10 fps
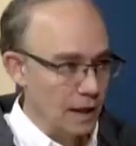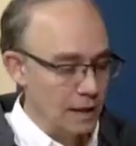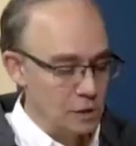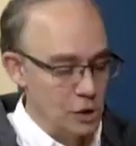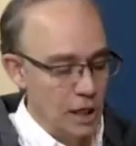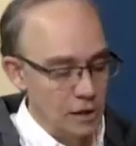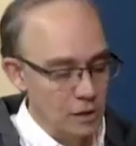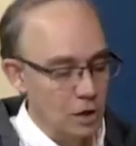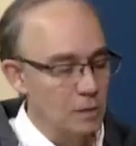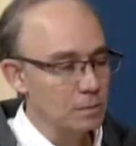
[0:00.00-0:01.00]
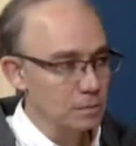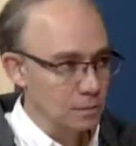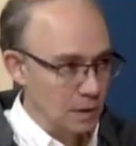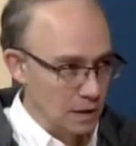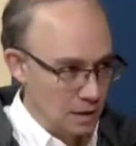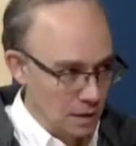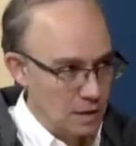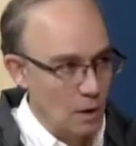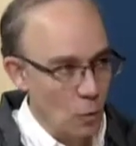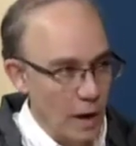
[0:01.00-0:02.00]
Like a GEDCOM,
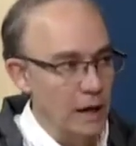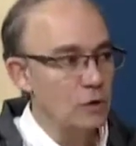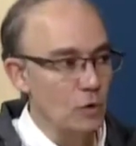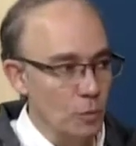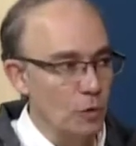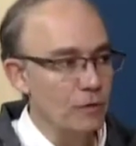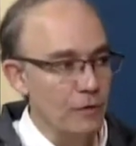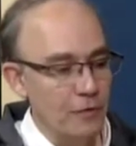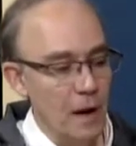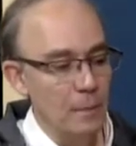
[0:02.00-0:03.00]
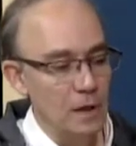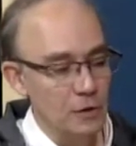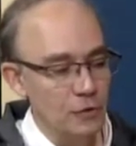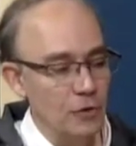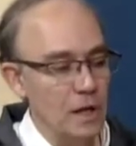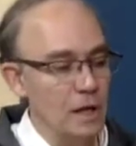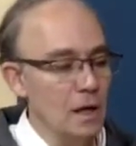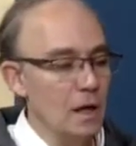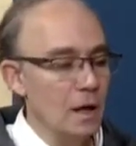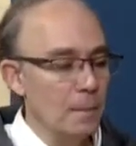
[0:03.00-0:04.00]
it's a way to move a family
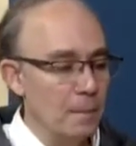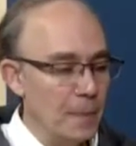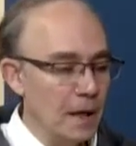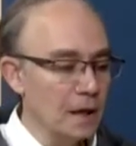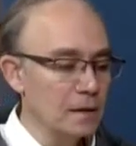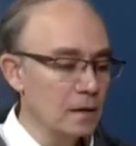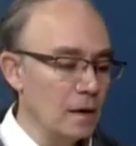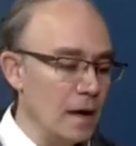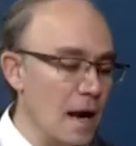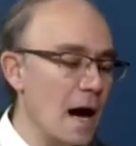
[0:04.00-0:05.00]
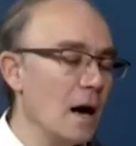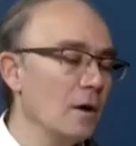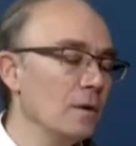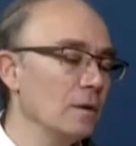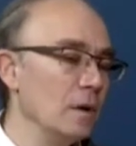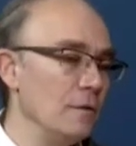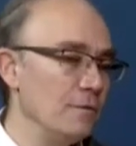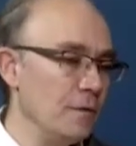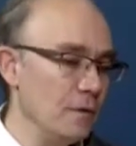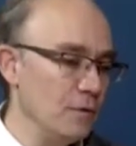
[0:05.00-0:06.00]
tree. But now,
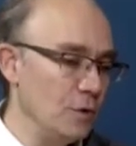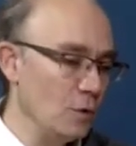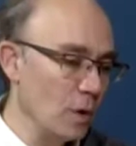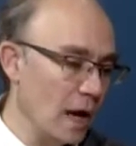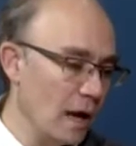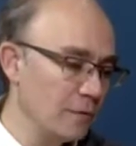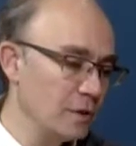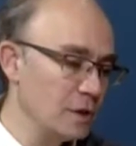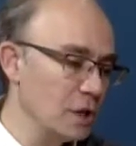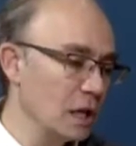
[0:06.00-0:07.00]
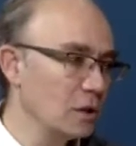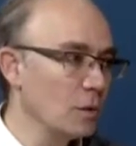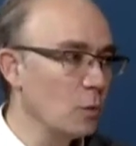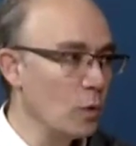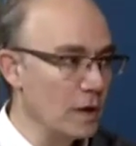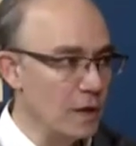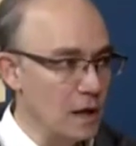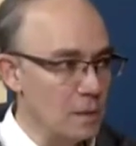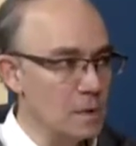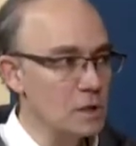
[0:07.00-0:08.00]
if you have the GEDCOM with
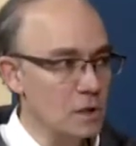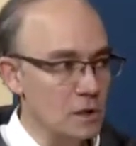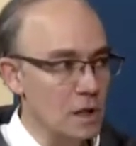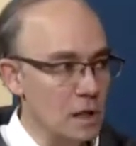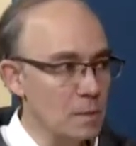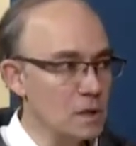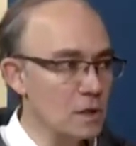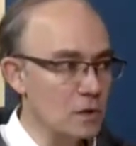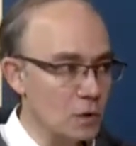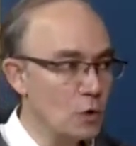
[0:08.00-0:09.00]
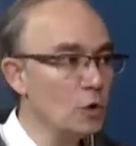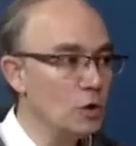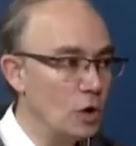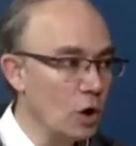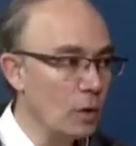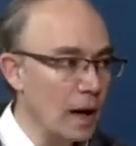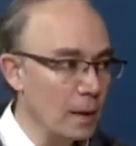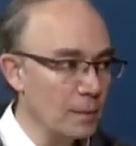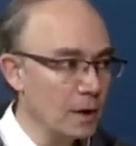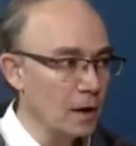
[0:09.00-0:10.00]
the images could go
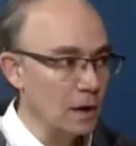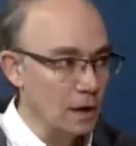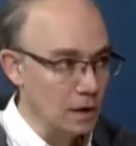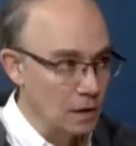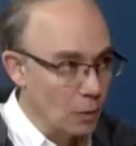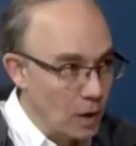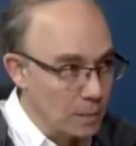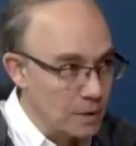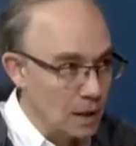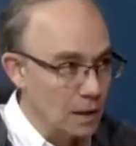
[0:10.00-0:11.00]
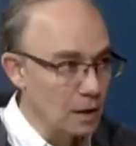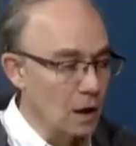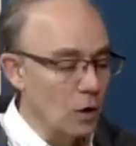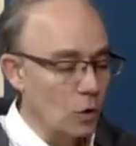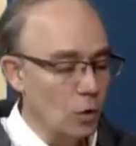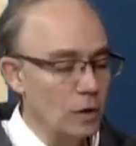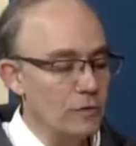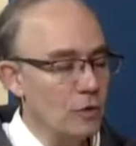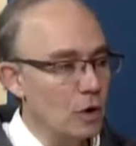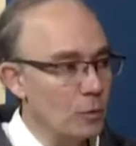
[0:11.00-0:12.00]
up in the website. Or
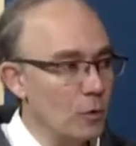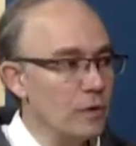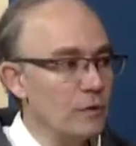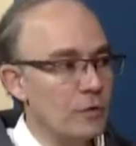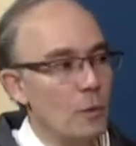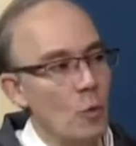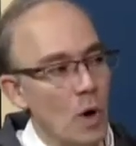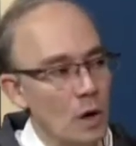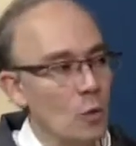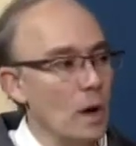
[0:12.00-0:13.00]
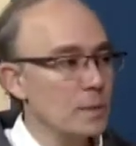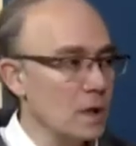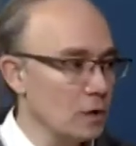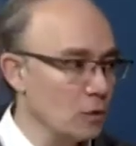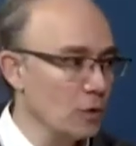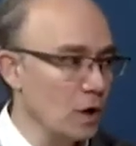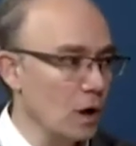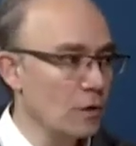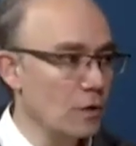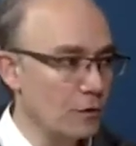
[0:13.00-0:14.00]
if you are moving from one website to the
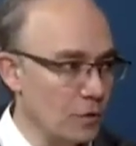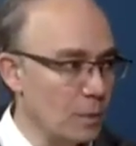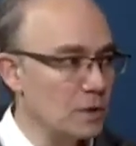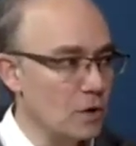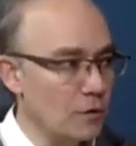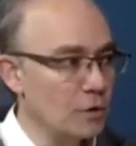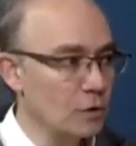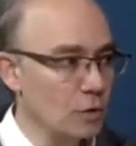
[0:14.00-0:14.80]
other or from a software